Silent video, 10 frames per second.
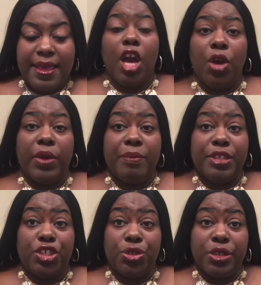Oh, and be
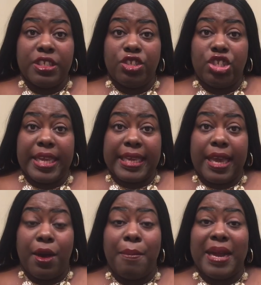sure to check
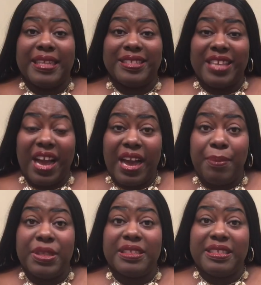out my
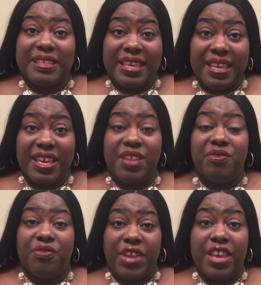top 10
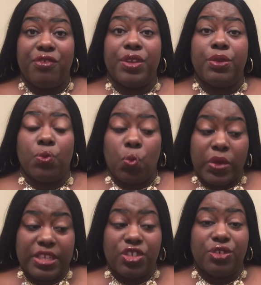favorite
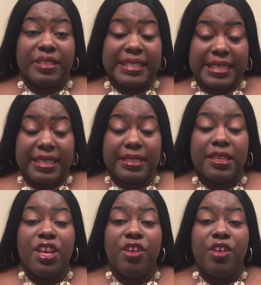winter scents